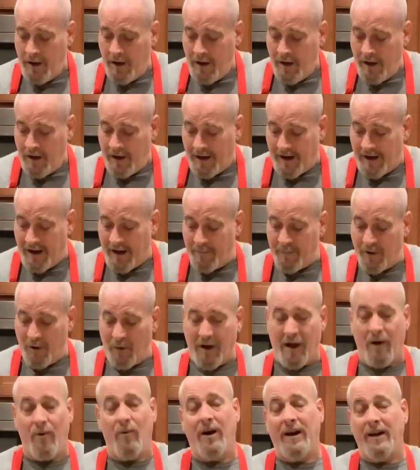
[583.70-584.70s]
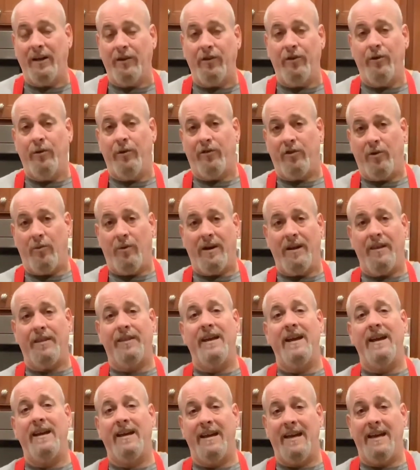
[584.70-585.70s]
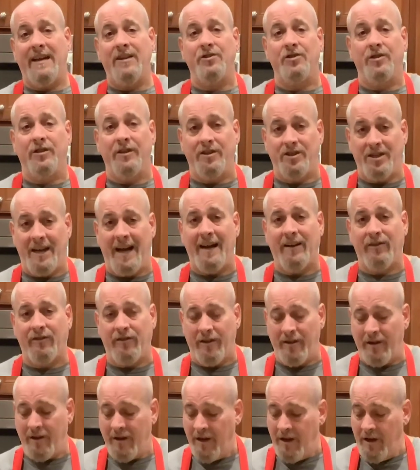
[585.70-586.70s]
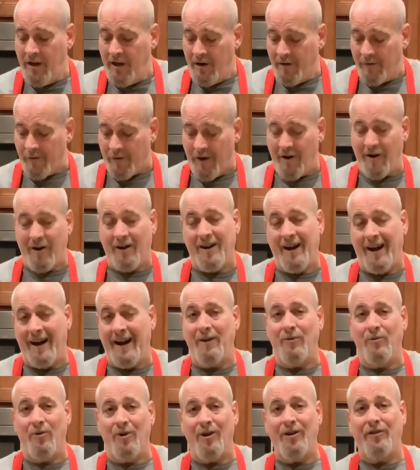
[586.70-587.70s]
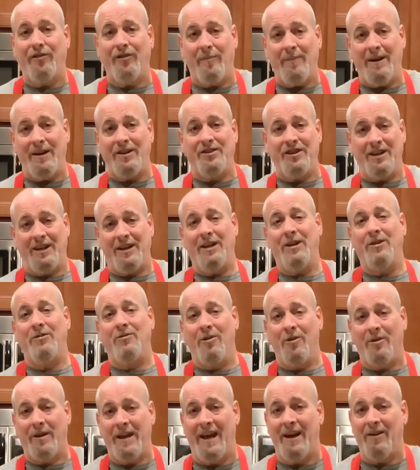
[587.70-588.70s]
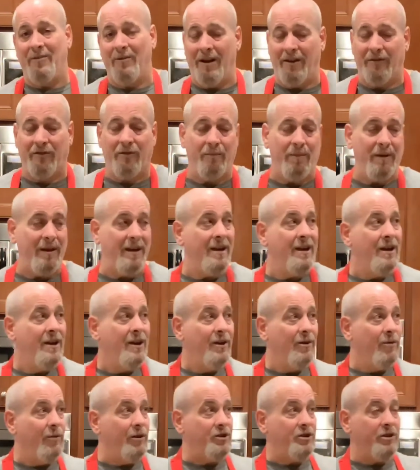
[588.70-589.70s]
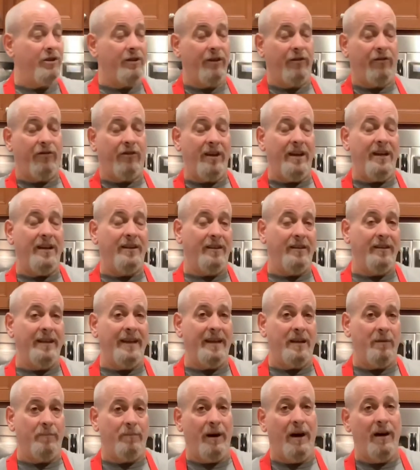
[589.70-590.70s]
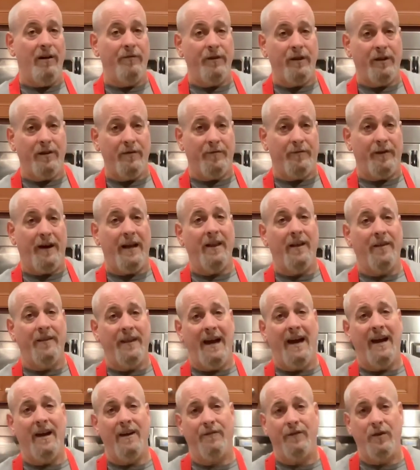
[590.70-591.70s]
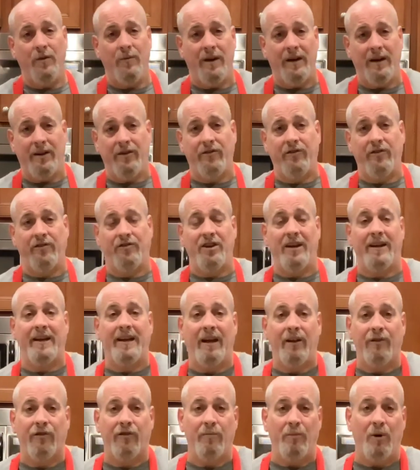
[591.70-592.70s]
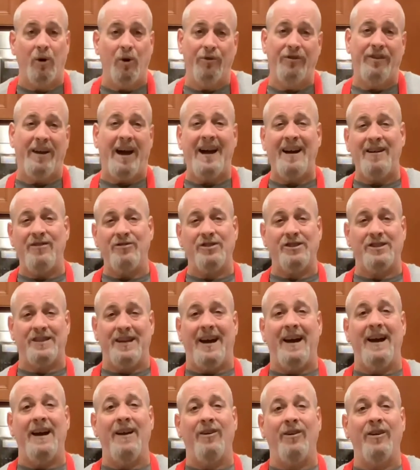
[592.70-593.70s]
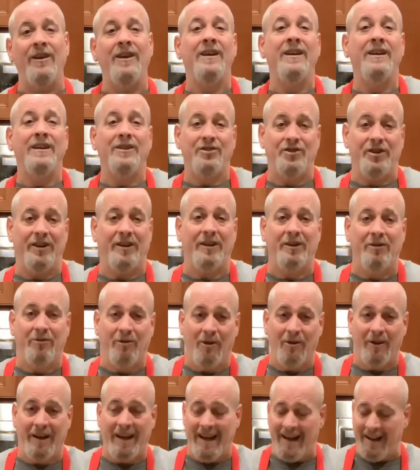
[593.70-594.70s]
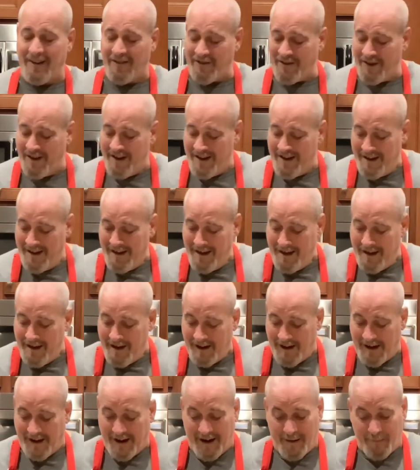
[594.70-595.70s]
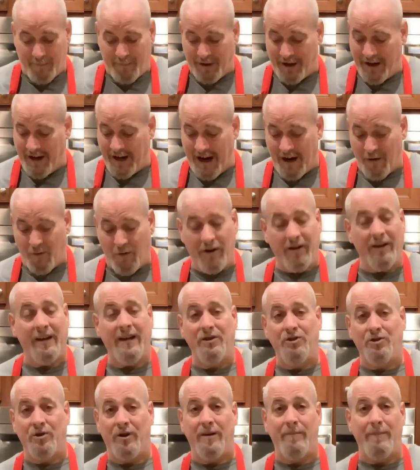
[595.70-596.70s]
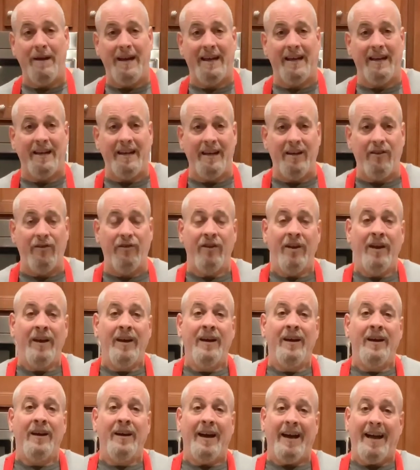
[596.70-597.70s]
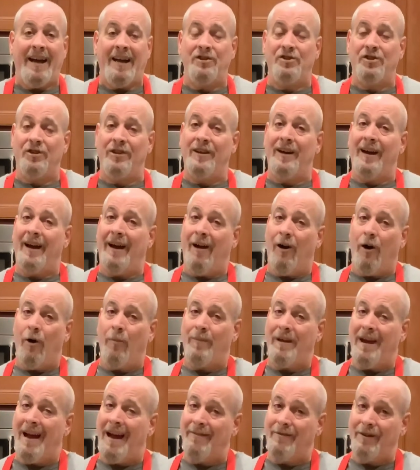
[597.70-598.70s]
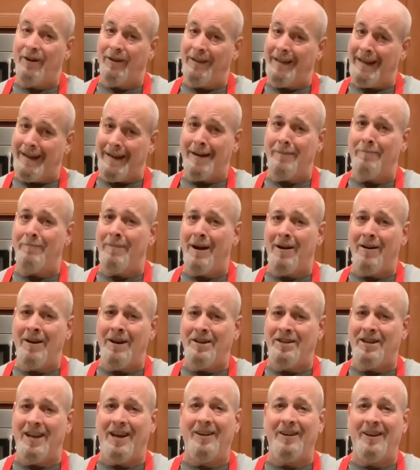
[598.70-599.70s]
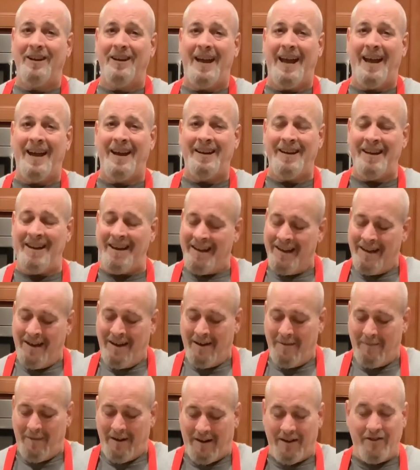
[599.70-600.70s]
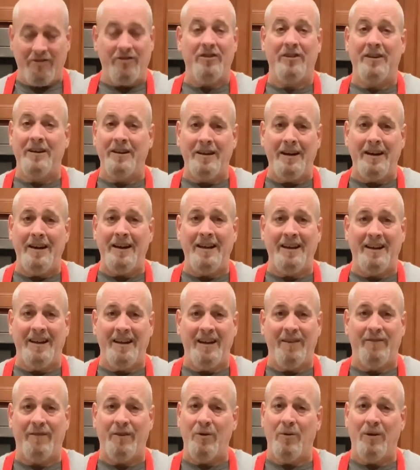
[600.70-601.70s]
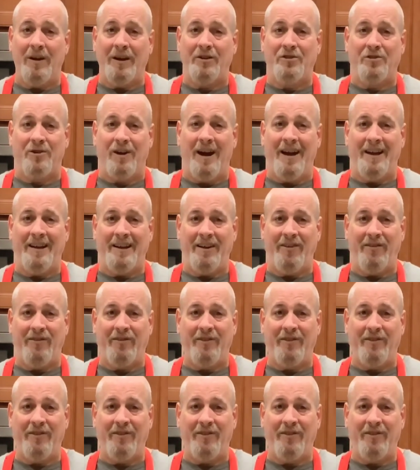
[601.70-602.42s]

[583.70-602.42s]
But what I want to do is I want to thank Angela Jackson for her kind words on my chicken croquette recipe, which you can see in the link above. You can follow that if you want to check out some old diner-style chicken croquettes. But I really enjoyed making these. Angela, I hope you have your lingonberry jelly handy because you're going to need it if you want to try these,